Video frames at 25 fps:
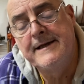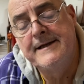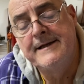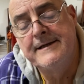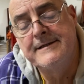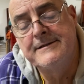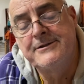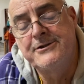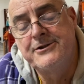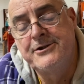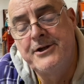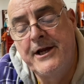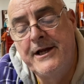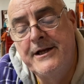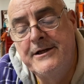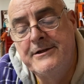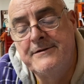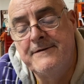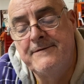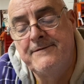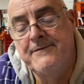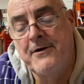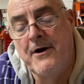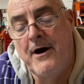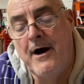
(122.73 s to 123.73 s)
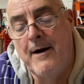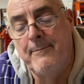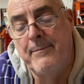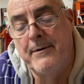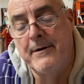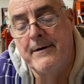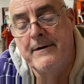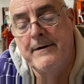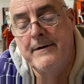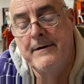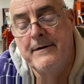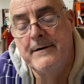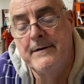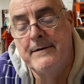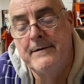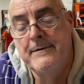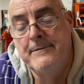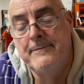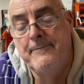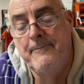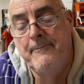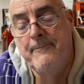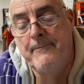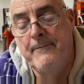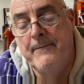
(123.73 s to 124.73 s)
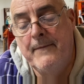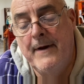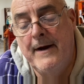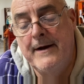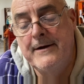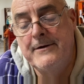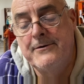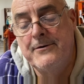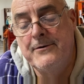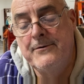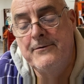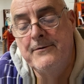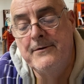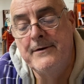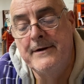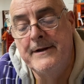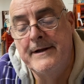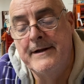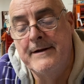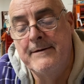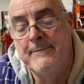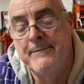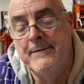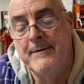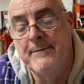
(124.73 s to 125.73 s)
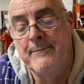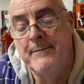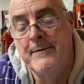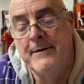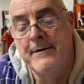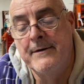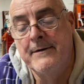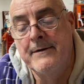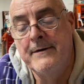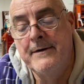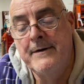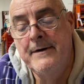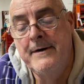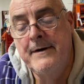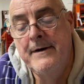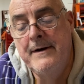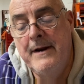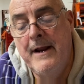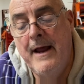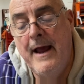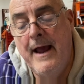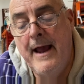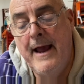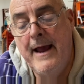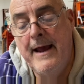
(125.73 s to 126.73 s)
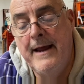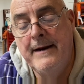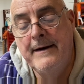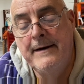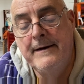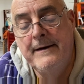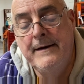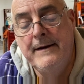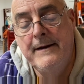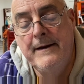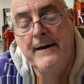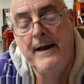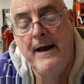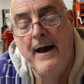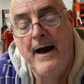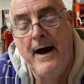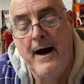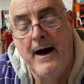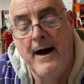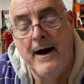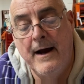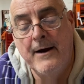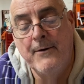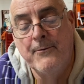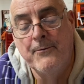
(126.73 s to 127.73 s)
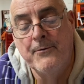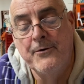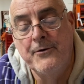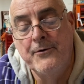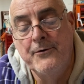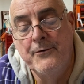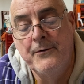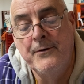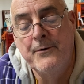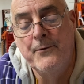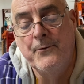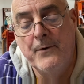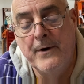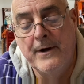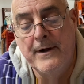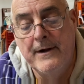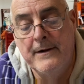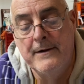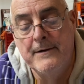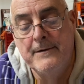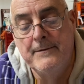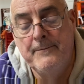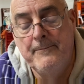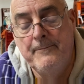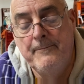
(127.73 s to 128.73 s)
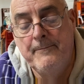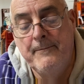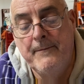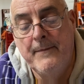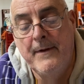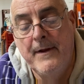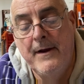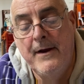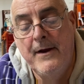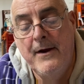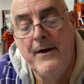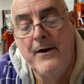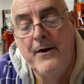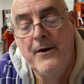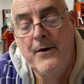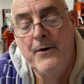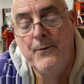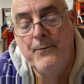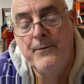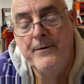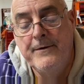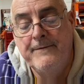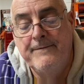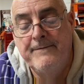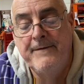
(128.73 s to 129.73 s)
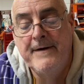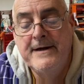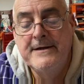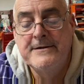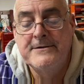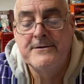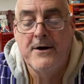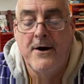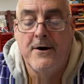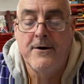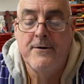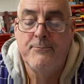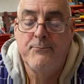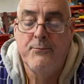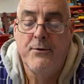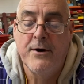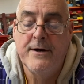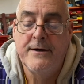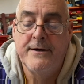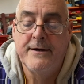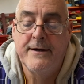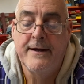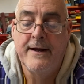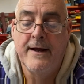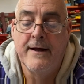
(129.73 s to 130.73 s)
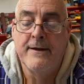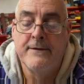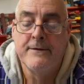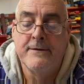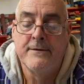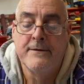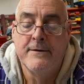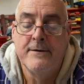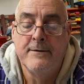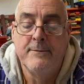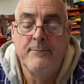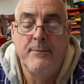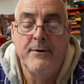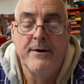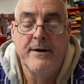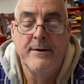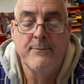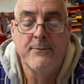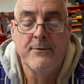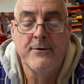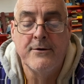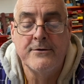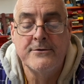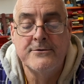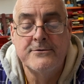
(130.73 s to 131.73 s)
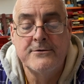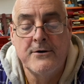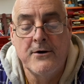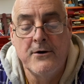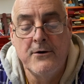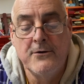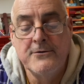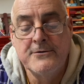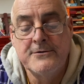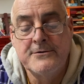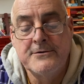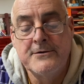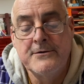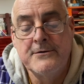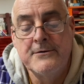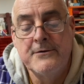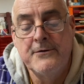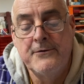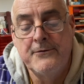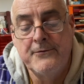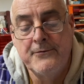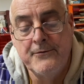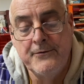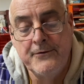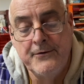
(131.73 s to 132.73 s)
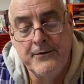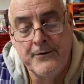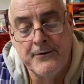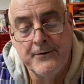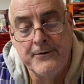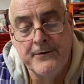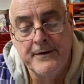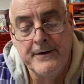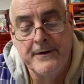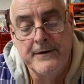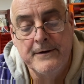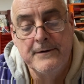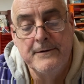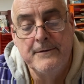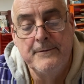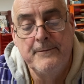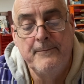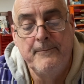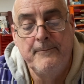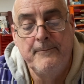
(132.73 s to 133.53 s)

his change of topic, I told Liam that Merryn and I were doing well. We'd faced heartbreak together, but emerged closer through the ordeal.